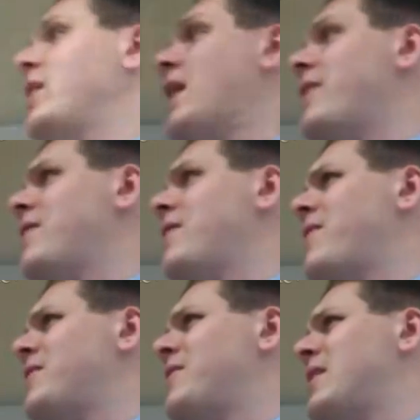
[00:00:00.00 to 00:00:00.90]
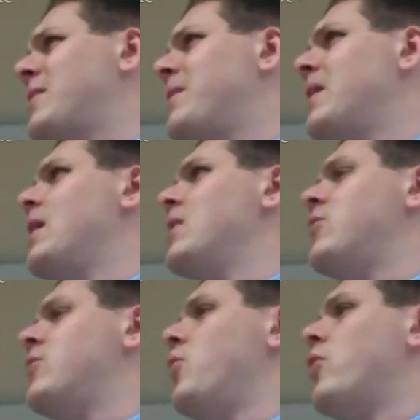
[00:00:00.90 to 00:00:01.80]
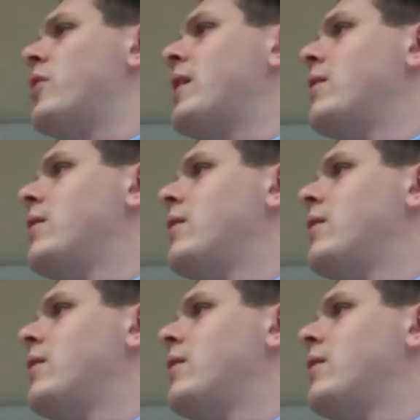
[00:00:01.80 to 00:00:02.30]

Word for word: How did, how did it set up? Do the word count.